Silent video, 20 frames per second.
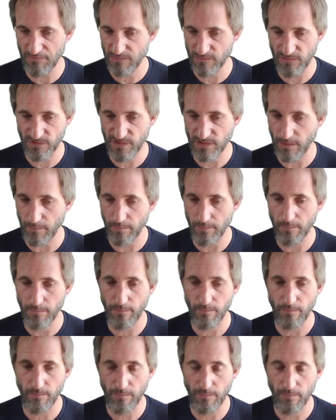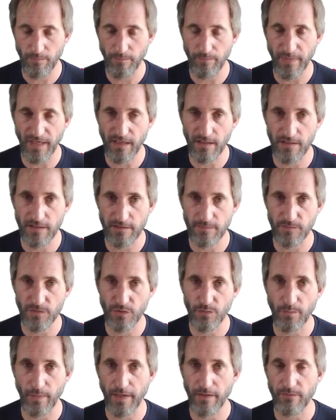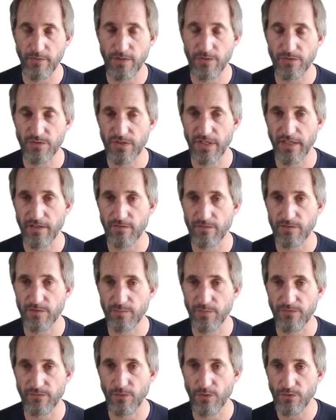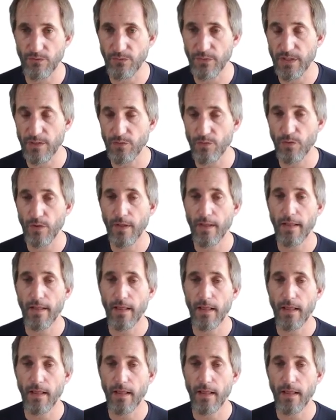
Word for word: some mechanism to migrate containers before CRIU.